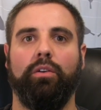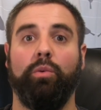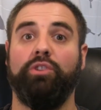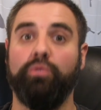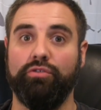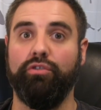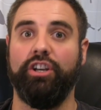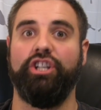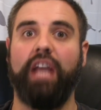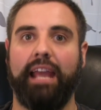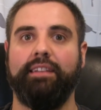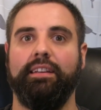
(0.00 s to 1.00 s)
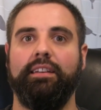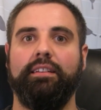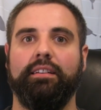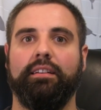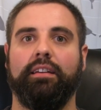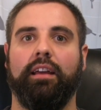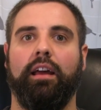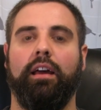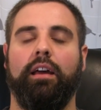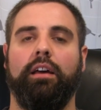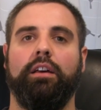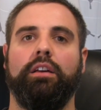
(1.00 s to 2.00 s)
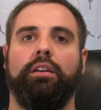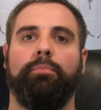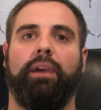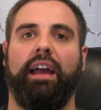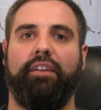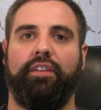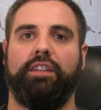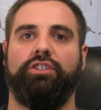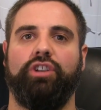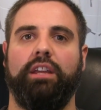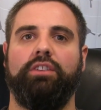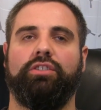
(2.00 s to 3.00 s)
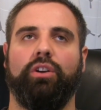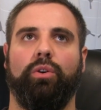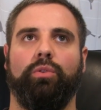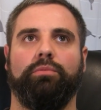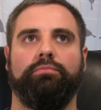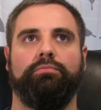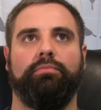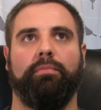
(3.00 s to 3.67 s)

which was rejected by FSG. So,